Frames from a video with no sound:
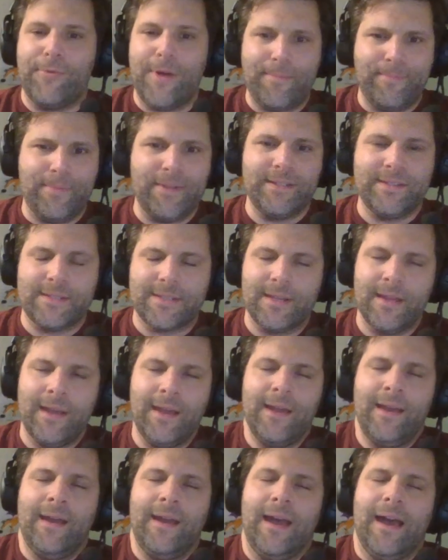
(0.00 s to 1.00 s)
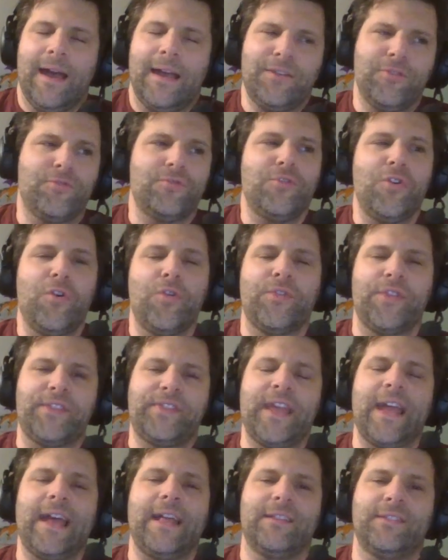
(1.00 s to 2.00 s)
weapons, I don't know
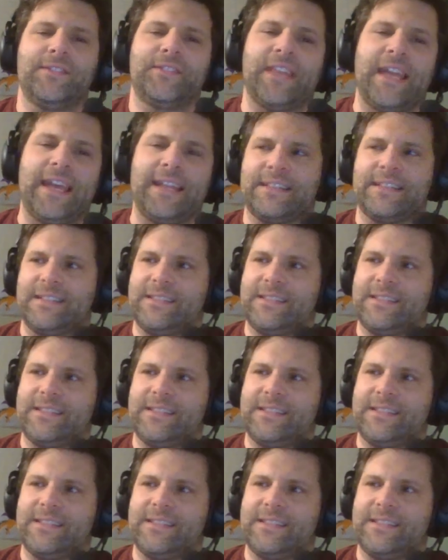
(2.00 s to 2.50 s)
that